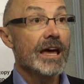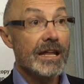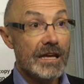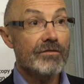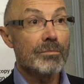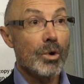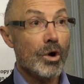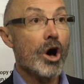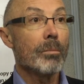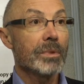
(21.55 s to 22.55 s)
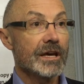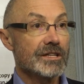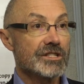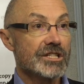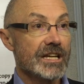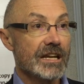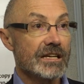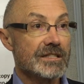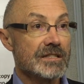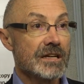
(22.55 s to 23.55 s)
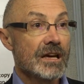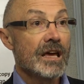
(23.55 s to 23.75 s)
and even more complex genetics.